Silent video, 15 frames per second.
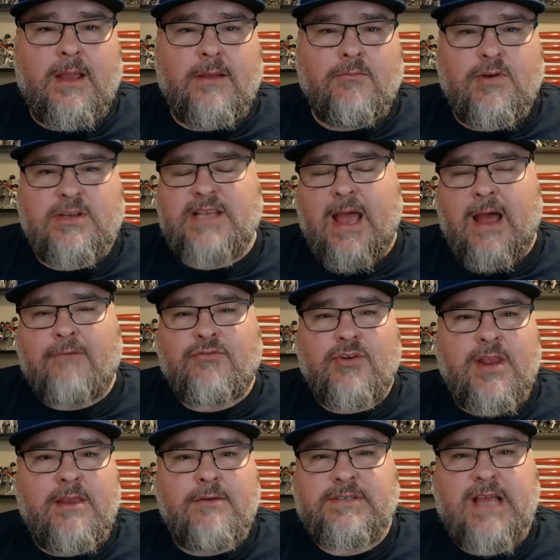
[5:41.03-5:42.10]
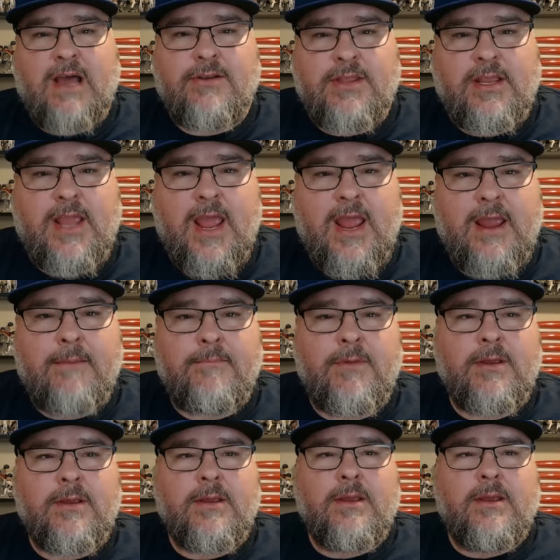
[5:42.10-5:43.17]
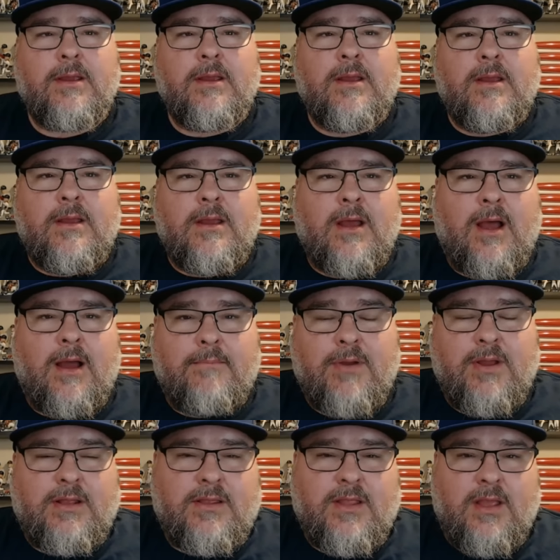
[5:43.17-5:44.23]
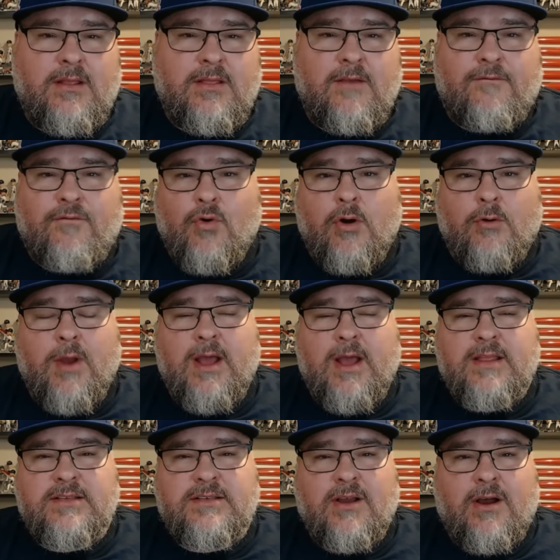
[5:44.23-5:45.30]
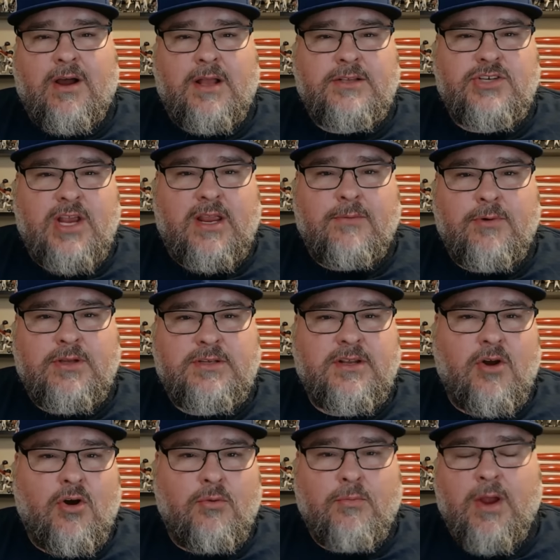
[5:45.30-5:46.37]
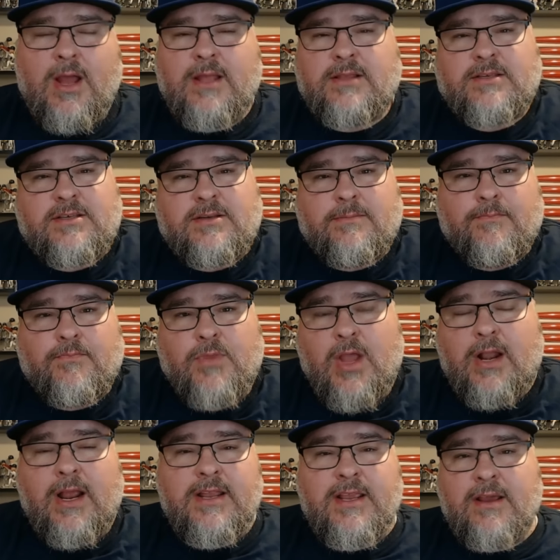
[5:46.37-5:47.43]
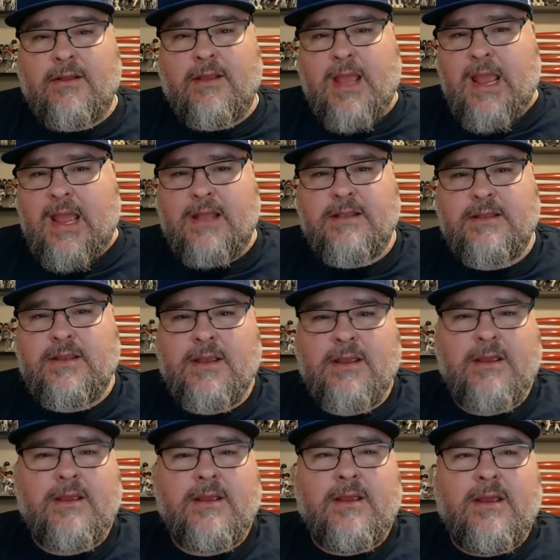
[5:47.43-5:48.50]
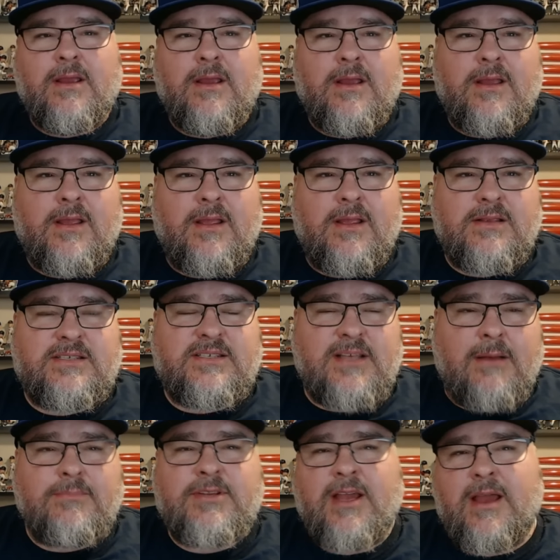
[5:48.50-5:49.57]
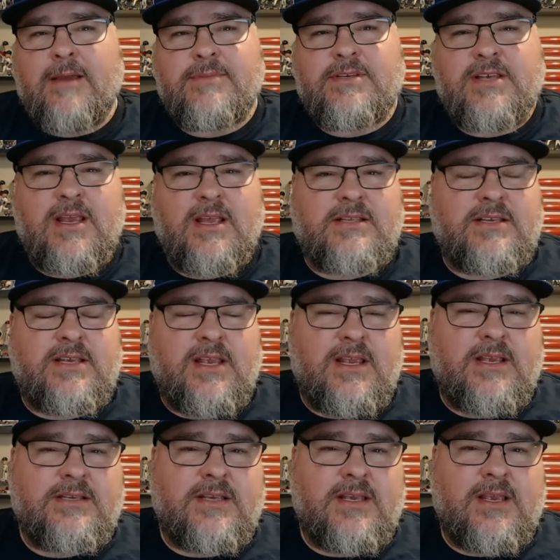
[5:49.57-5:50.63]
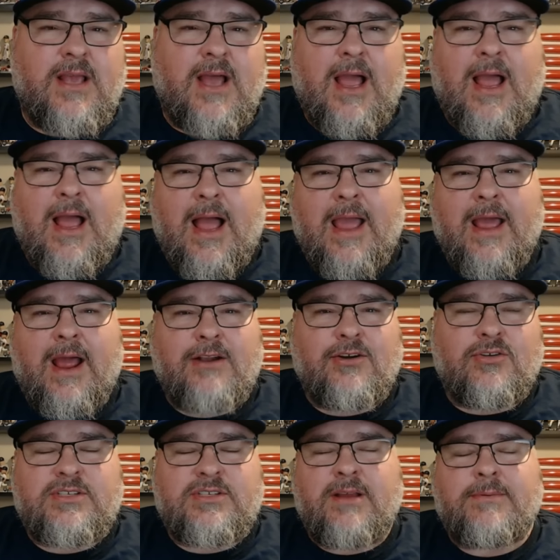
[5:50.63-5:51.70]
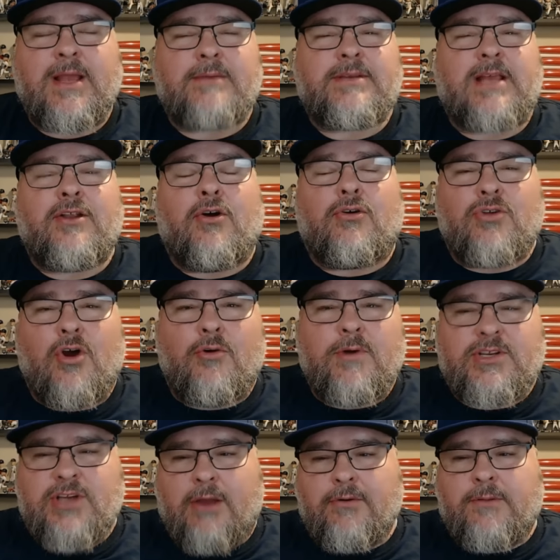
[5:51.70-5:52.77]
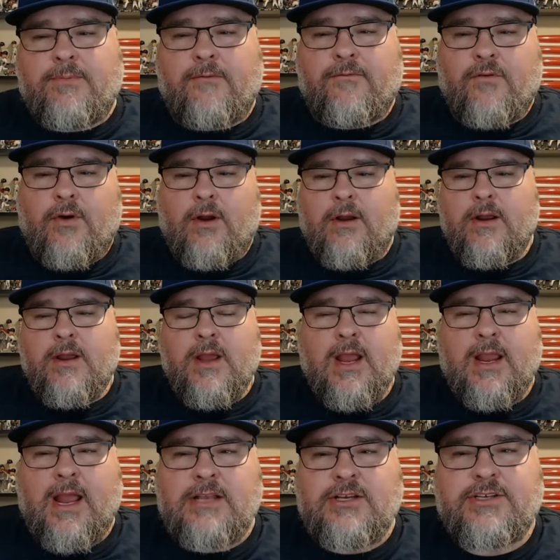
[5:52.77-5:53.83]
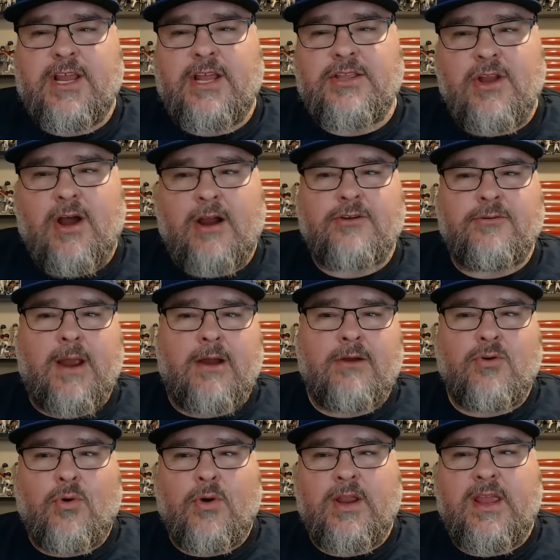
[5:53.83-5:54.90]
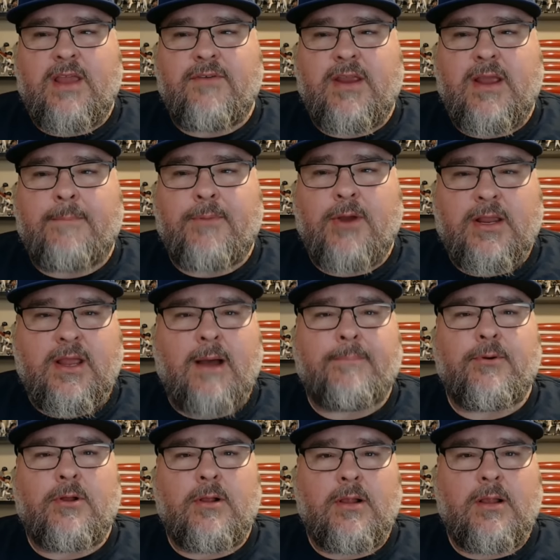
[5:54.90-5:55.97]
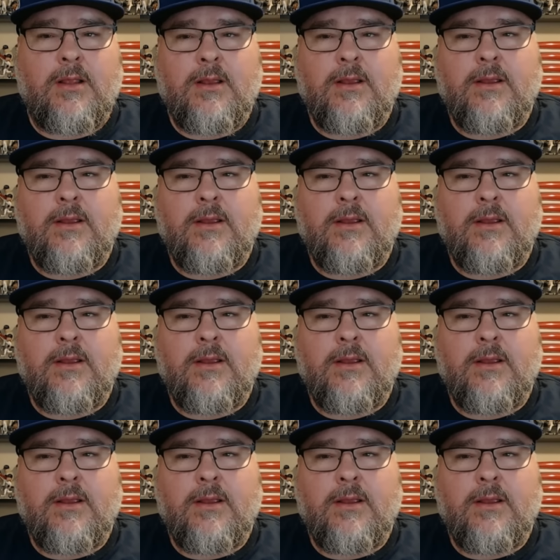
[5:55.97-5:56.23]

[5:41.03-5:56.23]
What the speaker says: was after he was out of the game. But the 4 runs on Jacob Wilson home runs, not ideal. And sometimes it's easy. I don't know. Sometimes I don't know which I would prefer. A guy just getting knocked around or giving up a couple